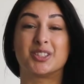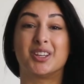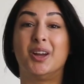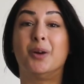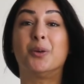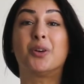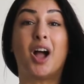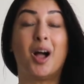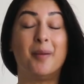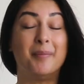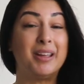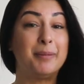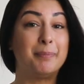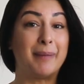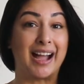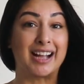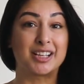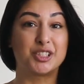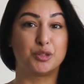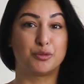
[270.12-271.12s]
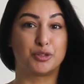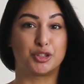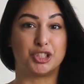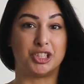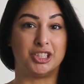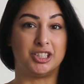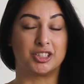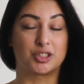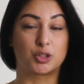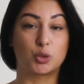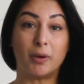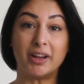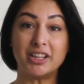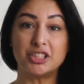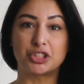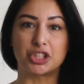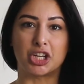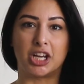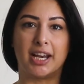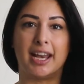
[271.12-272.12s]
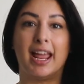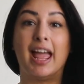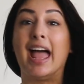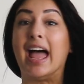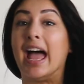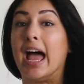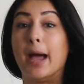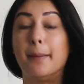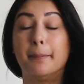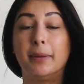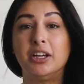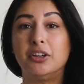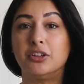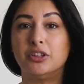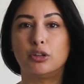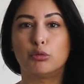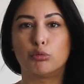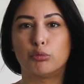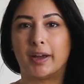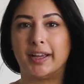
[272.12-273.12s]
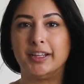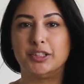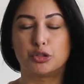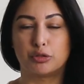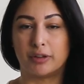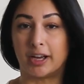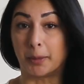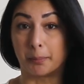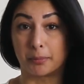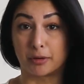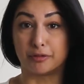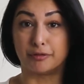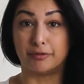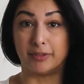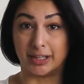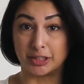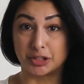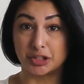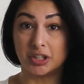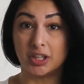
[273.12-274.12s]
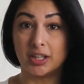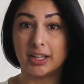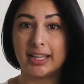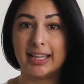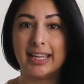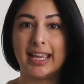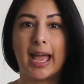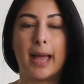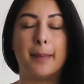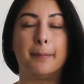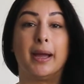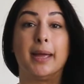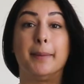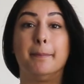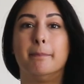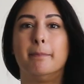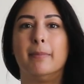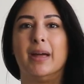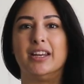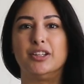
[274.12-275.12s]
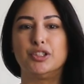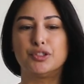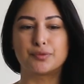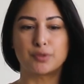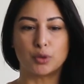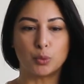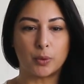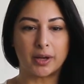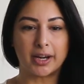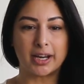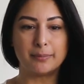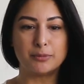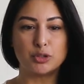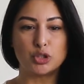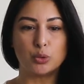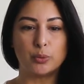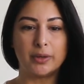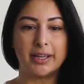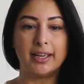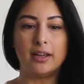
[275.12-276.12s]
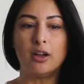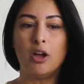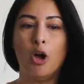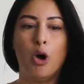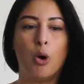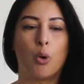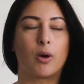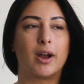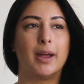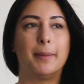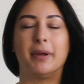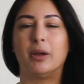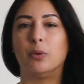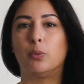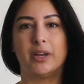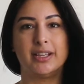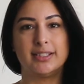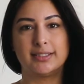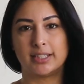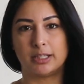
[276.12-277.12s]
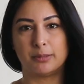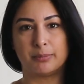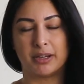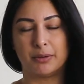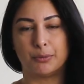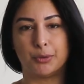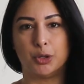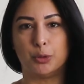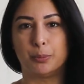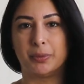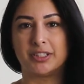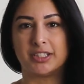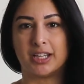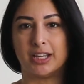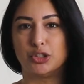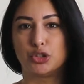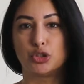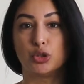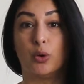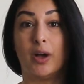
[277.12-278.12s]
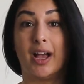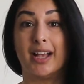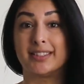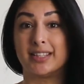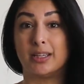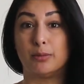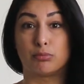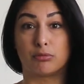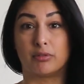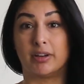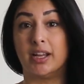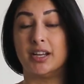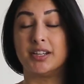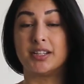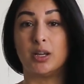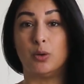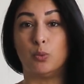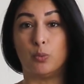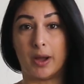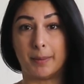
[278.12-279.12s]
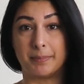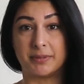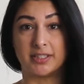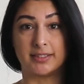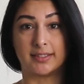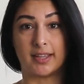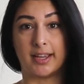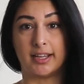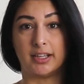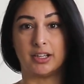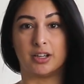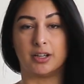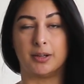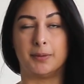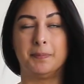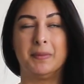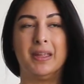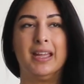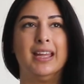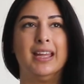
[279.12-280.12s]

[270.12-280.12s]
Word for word: So now coming back to Virginia's question, am I on the right track professionally? Am I meant for what I'm doing? Or am I wasting my real potential as a brand and web designer?